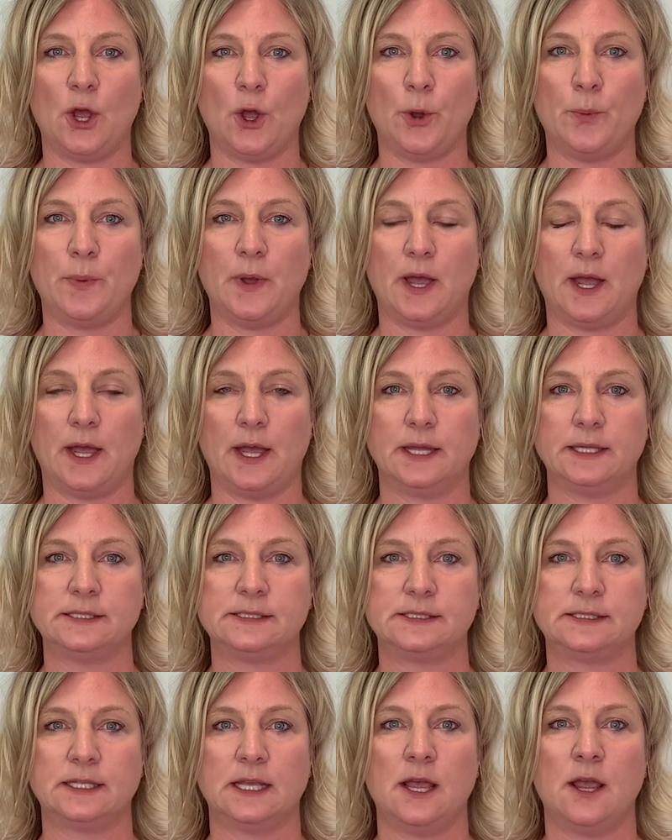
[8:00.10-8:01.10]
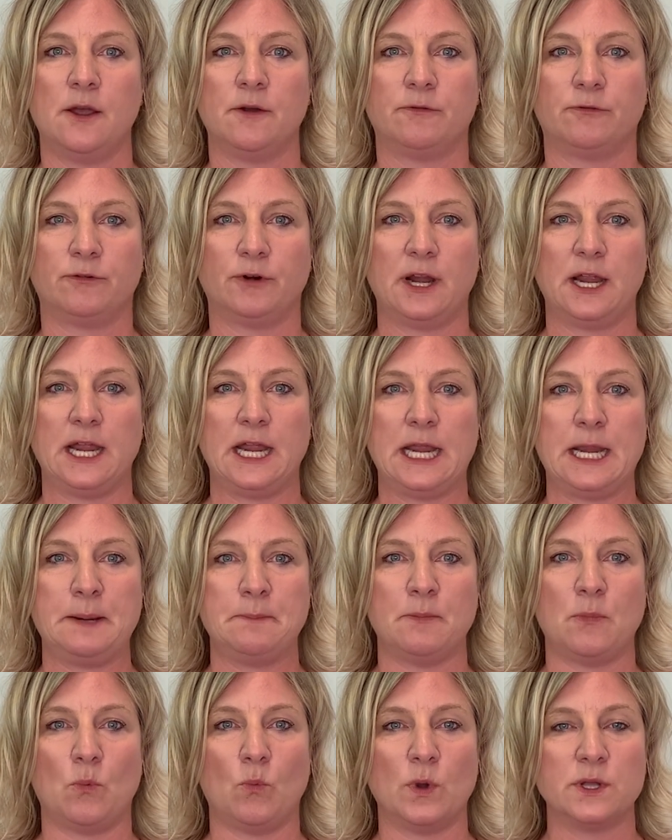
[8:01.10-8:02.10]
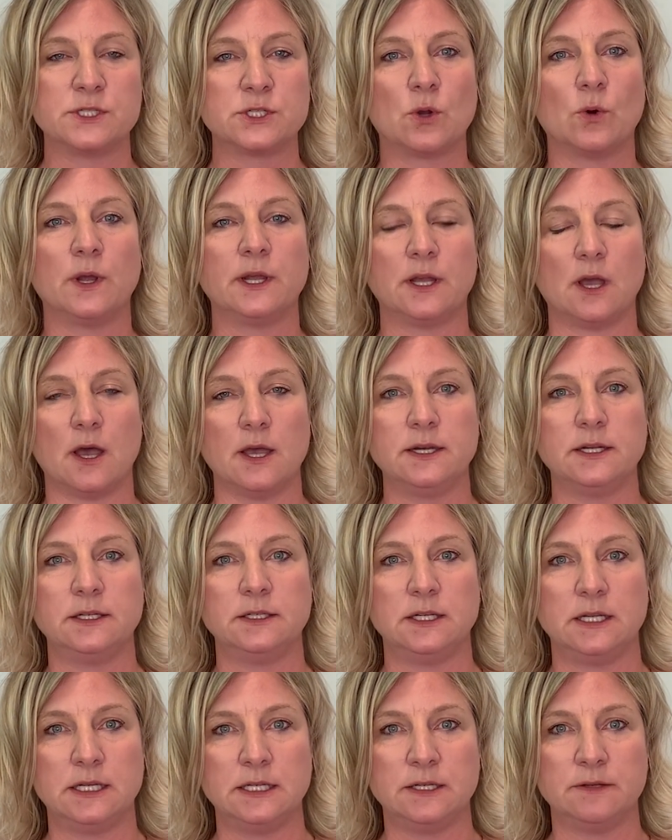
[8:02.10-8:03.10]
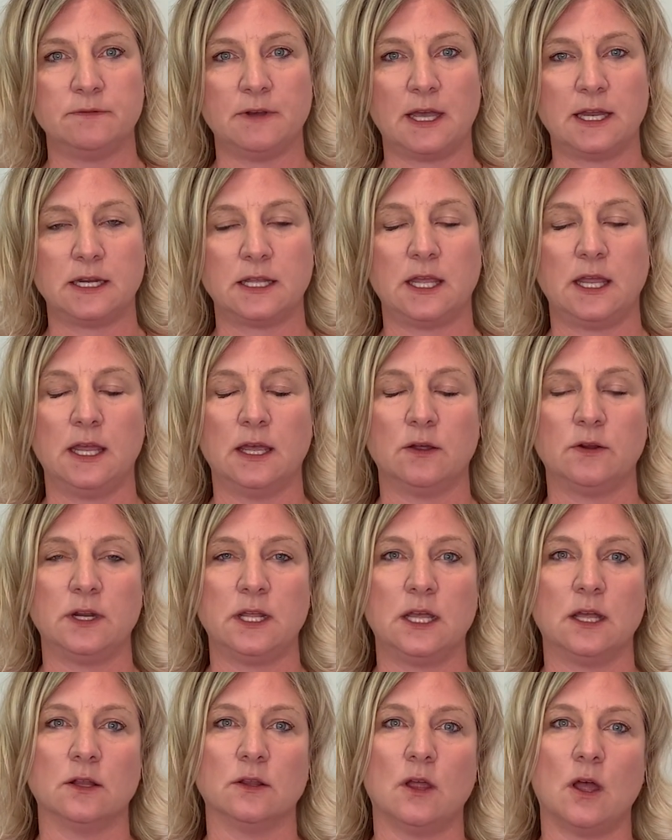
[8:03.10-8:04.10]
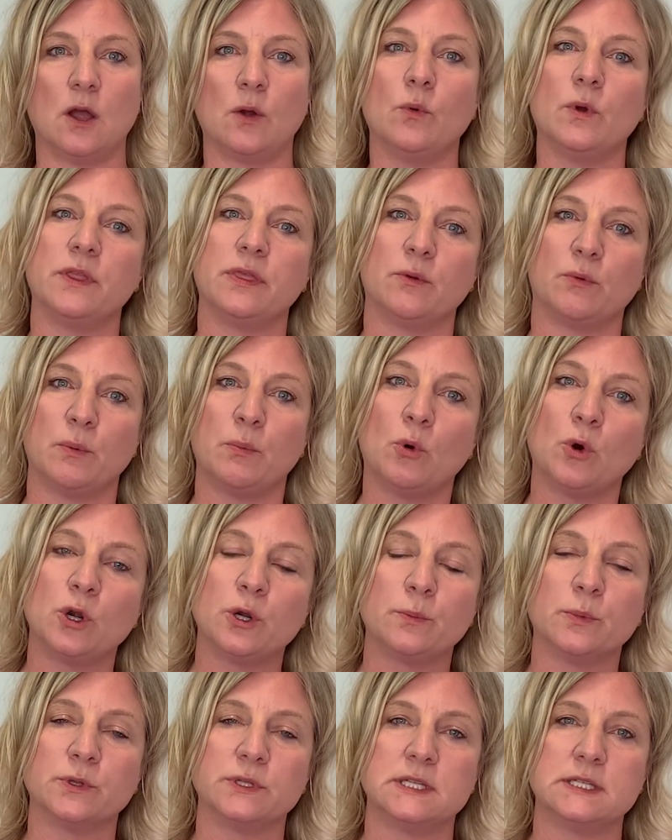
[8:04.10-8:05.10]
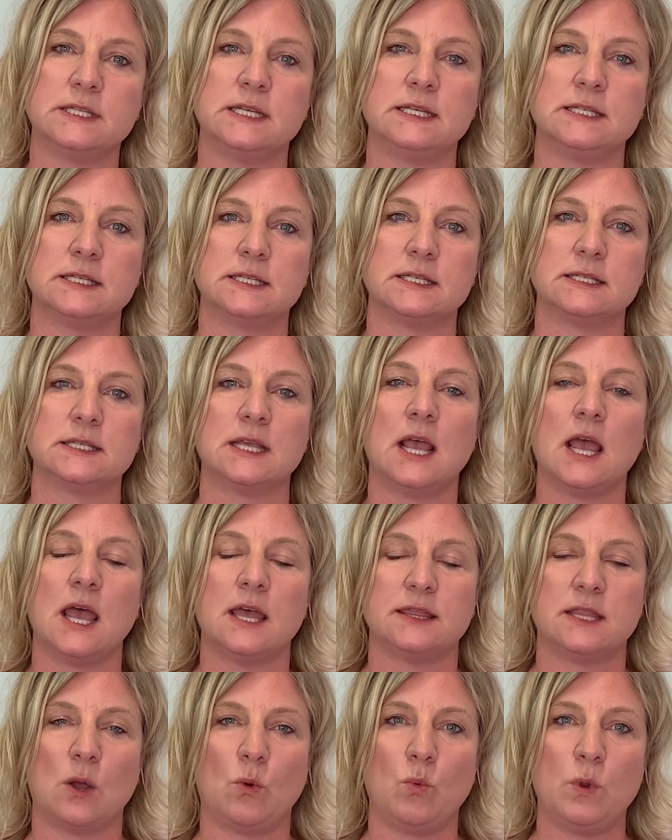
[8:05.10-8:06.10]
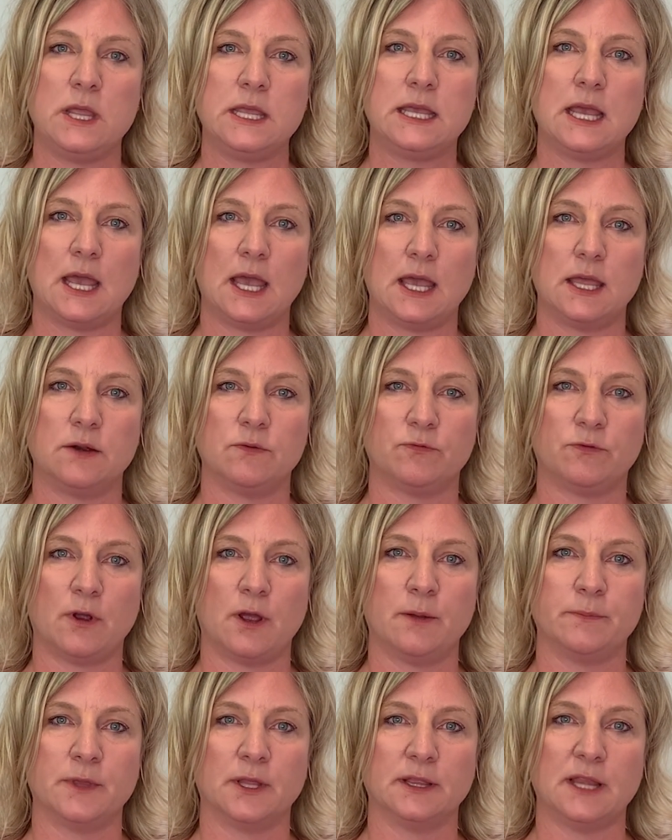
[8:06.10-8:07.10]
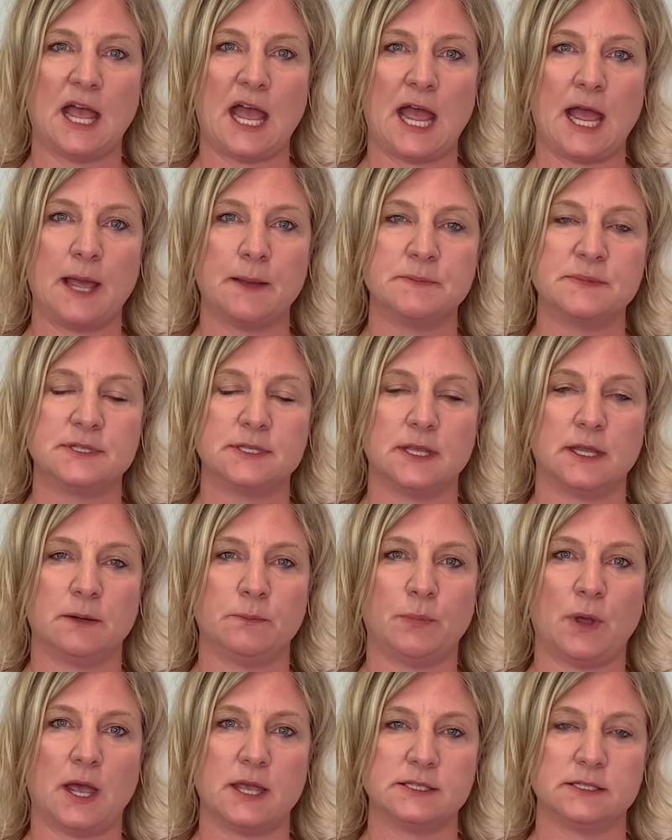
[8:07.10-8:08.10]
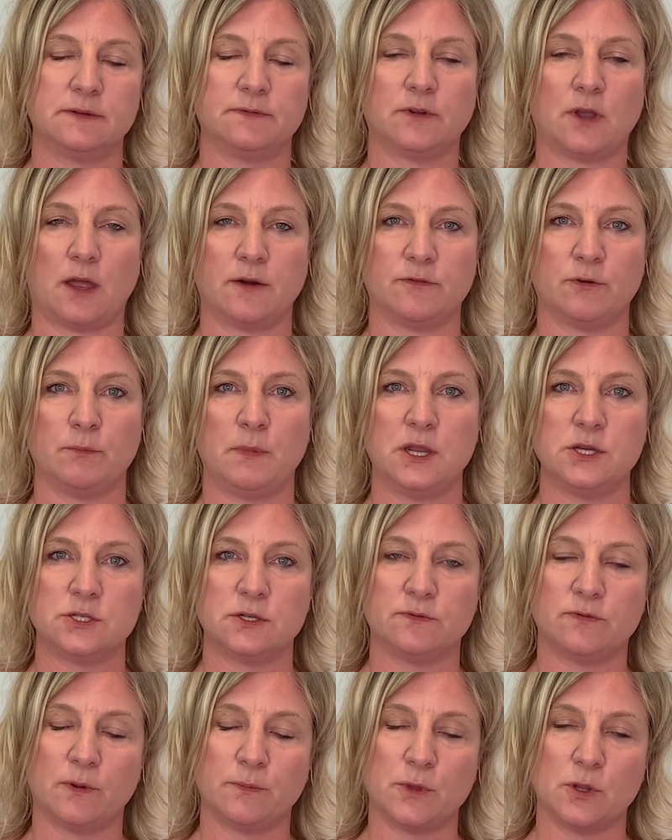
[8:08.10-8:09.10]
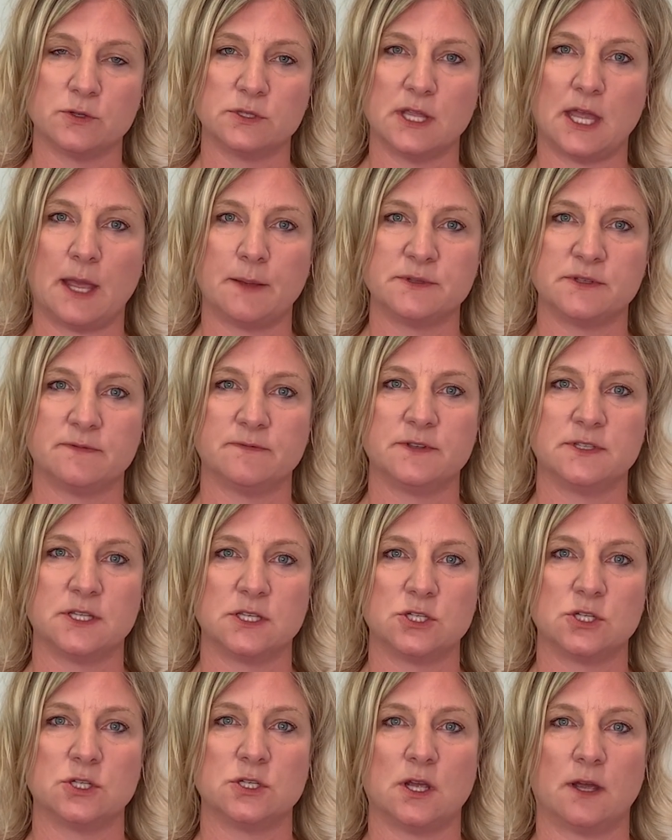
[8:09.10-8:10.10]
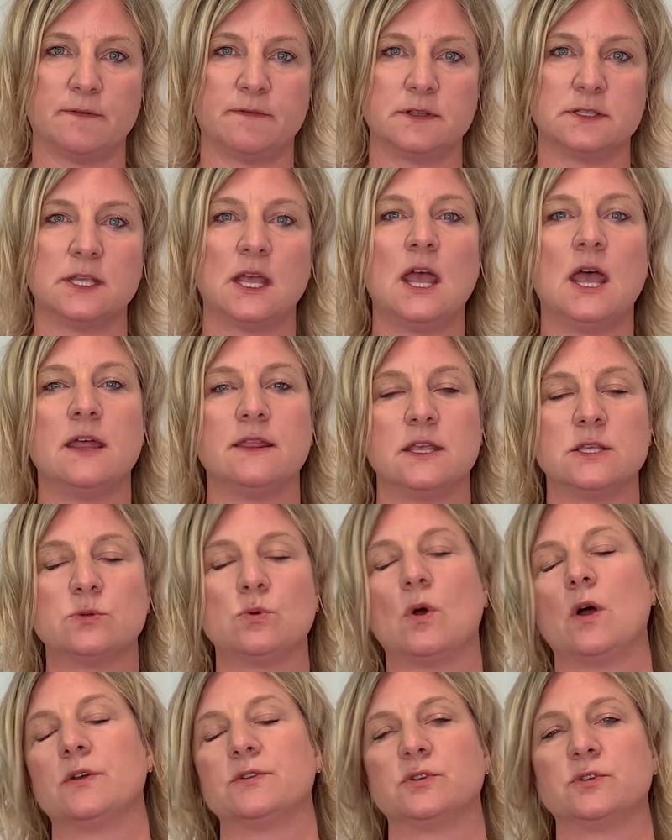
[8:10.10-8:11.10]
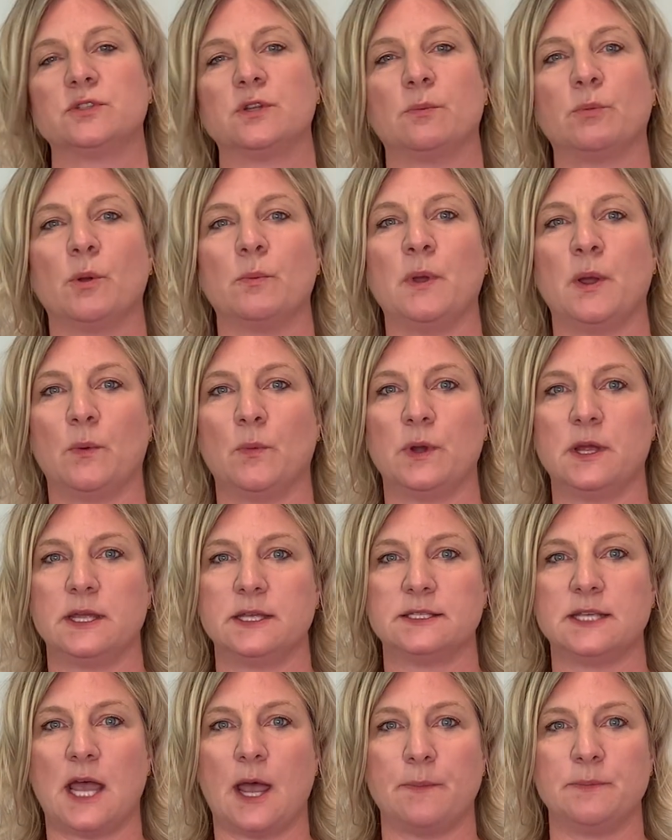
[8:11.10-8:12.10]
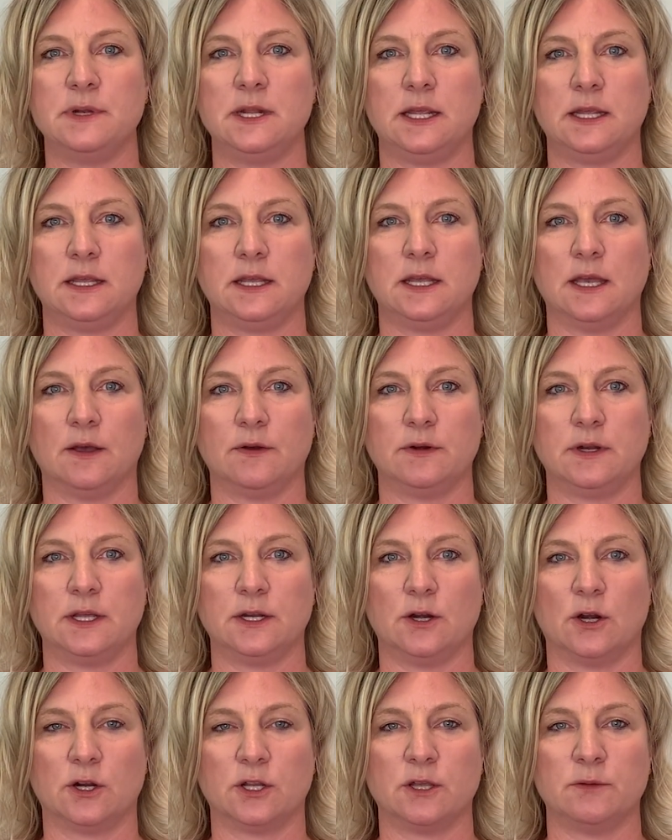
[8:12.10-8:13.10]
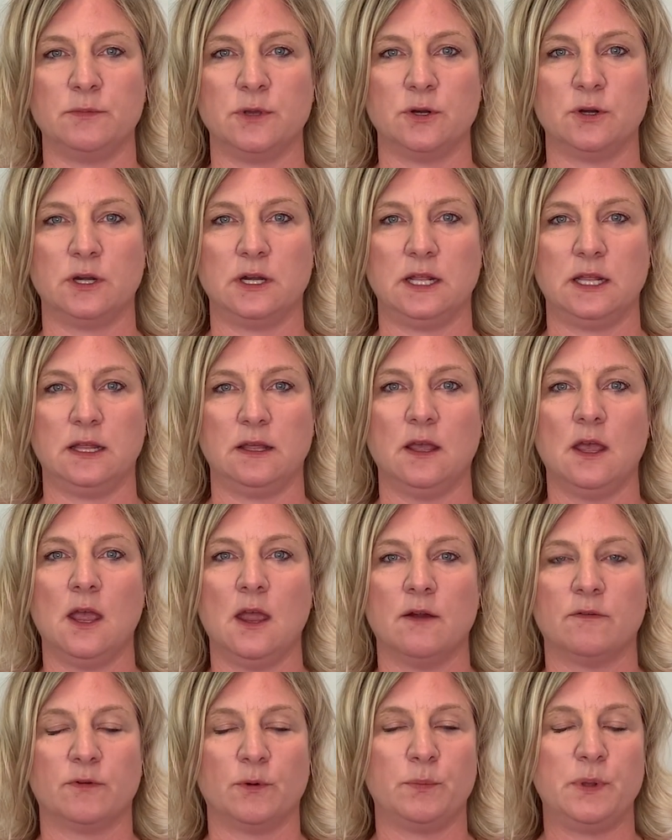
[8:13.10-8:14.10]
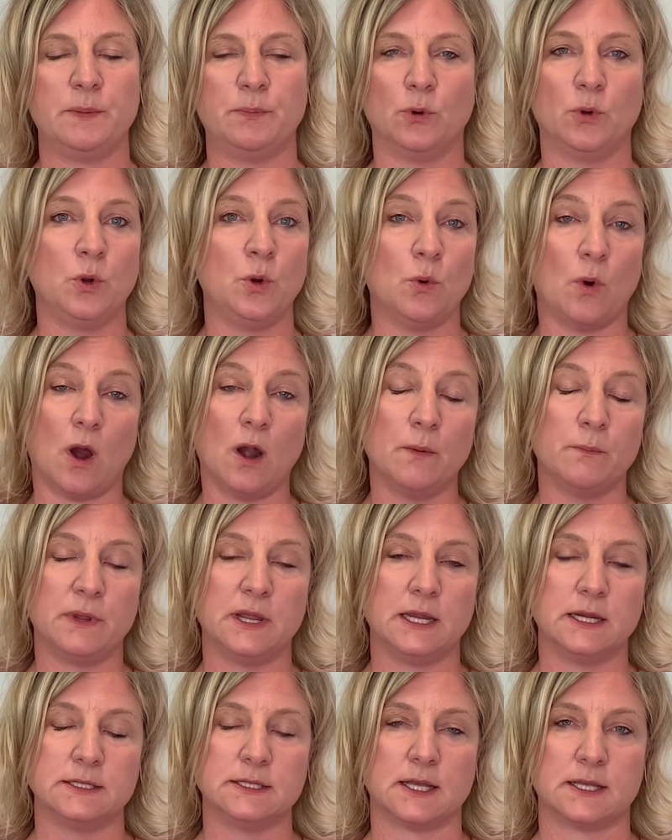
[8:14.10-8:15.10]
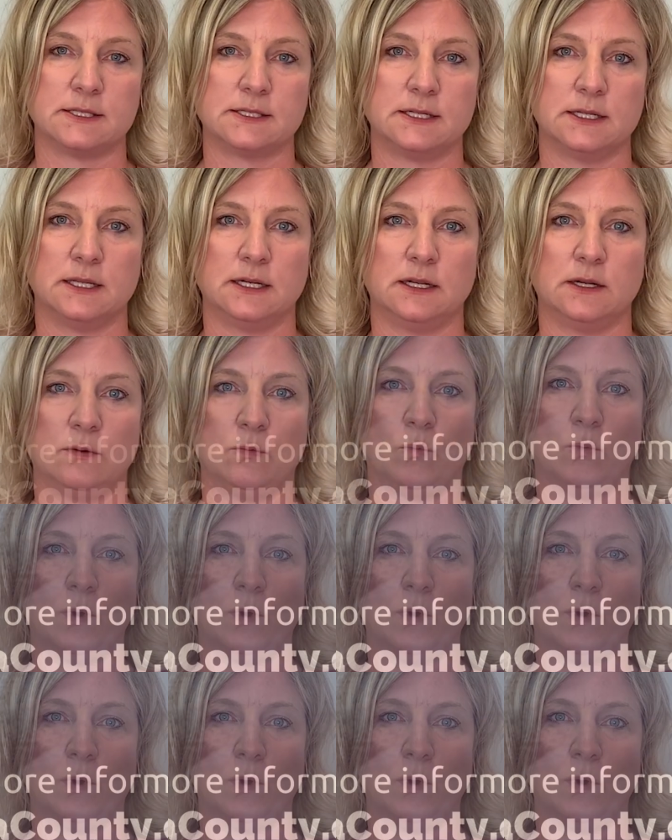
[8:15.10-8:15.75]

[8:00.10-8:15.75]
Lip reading: help us frame what's going on in Nevada County, along with the reportable diseases that we get from the labs and positive confirmation from those labs and physician's office. This will also supplement what is happening out in our community from people who aren't being tested.